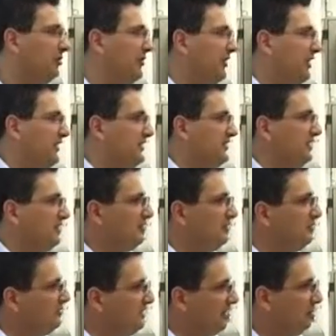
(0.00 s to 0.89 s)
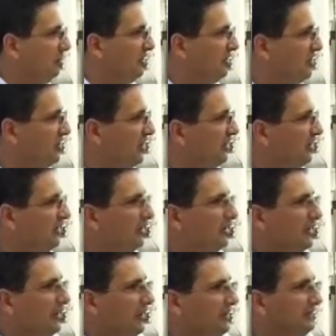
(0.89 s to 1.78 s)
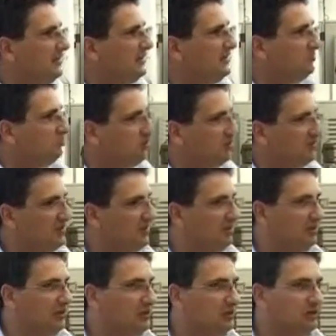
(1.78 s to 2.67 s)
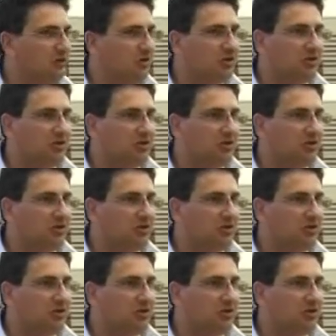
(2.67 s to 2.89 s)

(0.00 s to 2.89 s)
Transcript: operates at room temperature, it is possible to